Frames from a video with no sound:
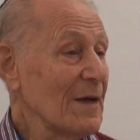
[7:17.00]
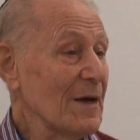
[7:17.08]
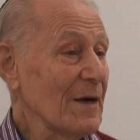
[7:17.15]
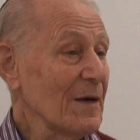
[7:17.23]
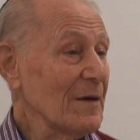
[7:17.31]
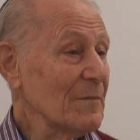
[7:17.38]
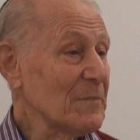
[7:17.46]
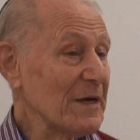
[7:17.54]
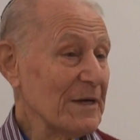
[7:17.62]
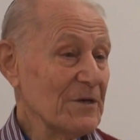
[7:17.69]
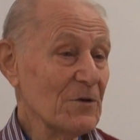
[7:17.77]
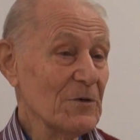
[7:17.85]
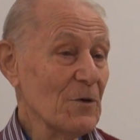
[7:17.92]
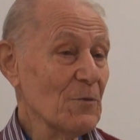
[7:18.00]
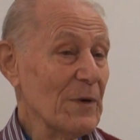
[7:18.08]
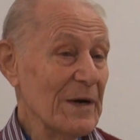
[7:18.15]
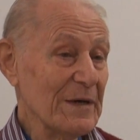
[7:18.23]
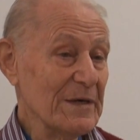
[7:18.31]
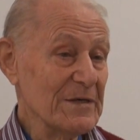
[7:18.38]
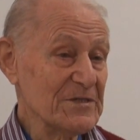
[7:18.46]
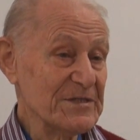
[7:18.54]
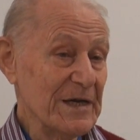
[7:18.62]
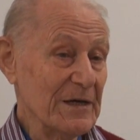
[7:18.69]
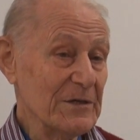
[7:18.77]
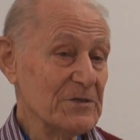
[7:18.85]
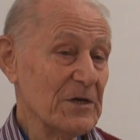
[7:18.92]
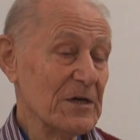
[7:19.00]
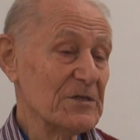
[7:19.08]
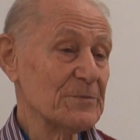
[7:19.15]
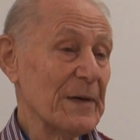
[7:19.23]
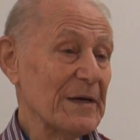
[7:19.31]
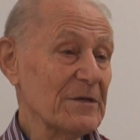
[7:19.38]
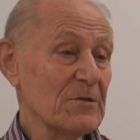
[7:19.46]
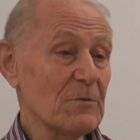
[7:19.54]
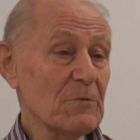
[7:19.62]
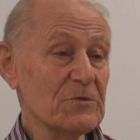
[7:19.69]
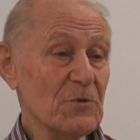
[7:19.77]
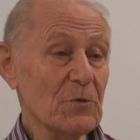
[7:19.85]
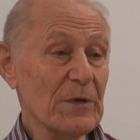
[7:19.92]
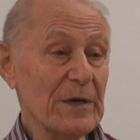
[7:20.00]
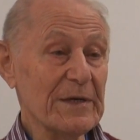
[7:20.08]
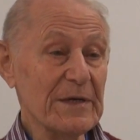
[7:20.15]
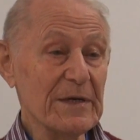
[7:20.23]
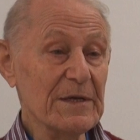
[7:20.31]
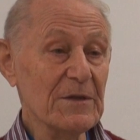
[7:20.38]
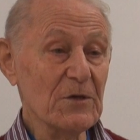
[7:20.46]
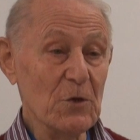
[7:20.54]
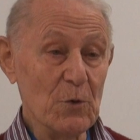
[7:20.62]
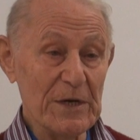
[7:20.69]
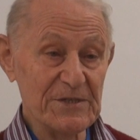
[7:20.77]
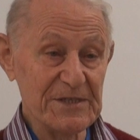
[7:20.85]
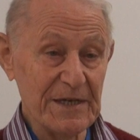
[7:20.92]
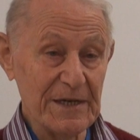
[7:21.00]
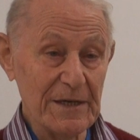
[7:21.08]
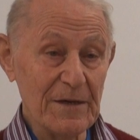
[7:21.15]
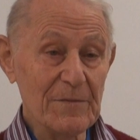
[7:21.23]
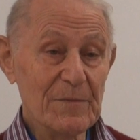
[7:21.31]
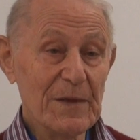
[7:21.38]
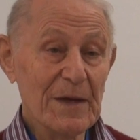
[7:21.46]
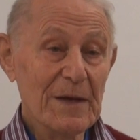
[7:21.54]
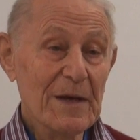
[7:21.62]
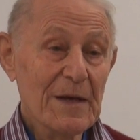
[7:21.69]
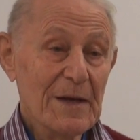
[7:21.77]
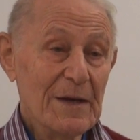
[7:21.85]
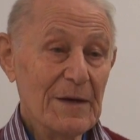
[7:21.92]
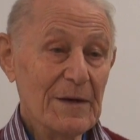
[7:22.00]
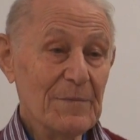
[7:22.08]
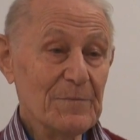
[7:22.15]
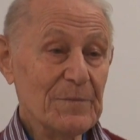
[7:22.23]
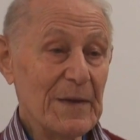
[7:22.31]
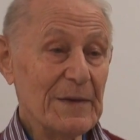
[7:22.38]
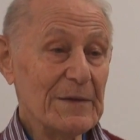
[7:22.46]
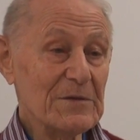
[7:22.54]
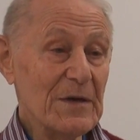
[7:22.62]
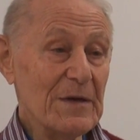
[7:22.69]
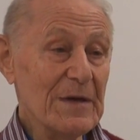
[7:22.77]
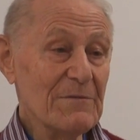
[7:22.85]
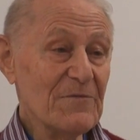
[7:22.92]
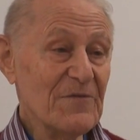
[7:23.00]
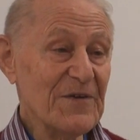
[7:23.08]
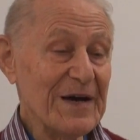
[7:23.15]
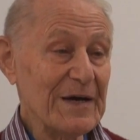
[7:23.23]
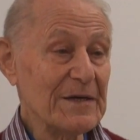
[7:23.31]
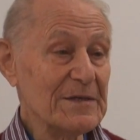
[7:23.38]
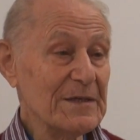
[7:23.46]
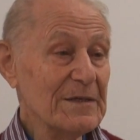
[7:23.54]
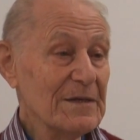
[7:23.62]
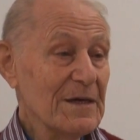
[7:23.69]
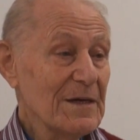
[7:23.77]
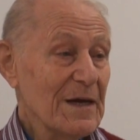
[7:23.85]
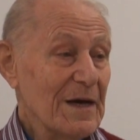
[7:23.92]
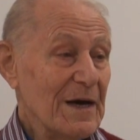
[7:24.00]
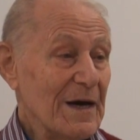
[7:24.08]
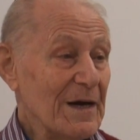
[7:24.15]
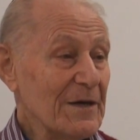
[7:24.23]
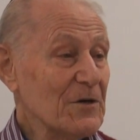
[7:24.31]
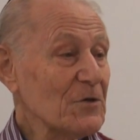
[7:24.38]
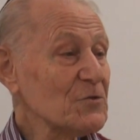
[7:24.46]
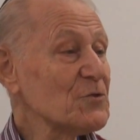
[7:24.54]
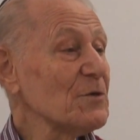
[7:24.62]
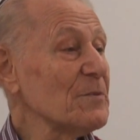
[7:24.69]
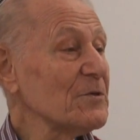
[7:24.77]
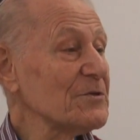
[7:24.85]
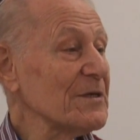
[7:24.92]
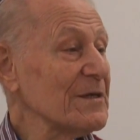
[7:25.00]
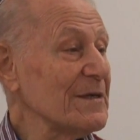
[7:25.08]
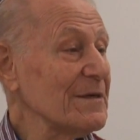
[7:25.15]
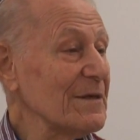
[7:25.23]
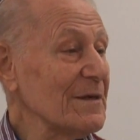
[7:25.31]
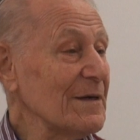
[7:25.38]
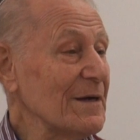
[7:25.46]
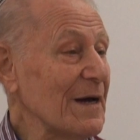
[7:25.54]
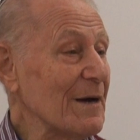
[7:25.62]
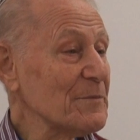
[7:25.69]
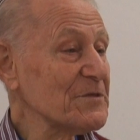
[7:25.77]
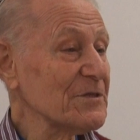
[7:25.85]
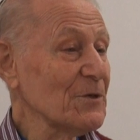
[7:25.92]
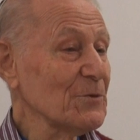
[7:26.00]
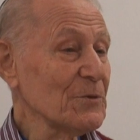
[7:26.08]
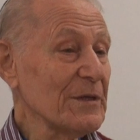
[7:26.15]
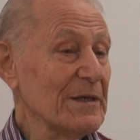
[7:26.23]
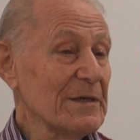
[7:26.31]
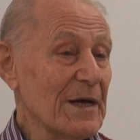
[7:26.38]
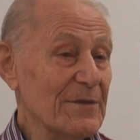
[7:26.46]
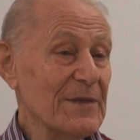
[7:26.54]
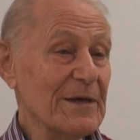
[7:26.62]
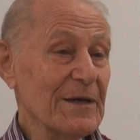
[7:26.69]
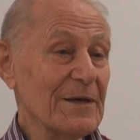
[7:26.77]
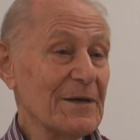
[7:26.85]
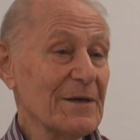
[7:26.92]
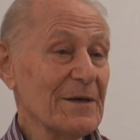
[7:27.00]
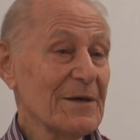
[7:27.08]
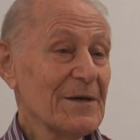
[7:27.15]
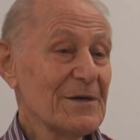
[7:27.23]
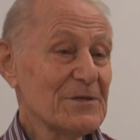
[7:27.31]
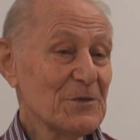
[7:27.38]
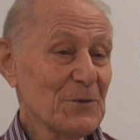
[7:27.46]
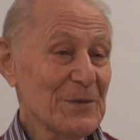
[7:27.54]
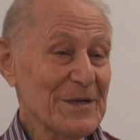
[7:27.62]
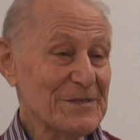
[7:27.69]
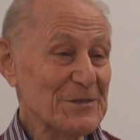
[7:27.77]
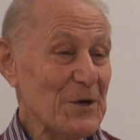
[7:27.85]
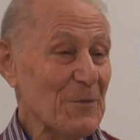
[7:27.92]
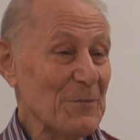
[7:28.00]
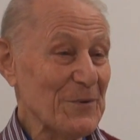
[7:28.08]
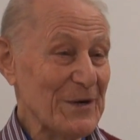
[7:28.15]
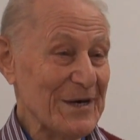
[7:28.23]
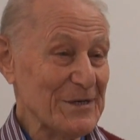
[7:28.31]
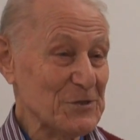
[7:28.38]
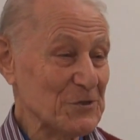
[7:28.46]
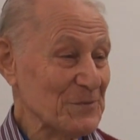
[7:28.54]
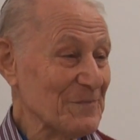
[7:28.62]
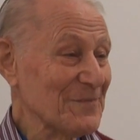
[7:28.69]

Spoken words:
but I don't know where he is now. It transpired that he was already in the USA. In fact, I contributed absolutely nothing to this operation,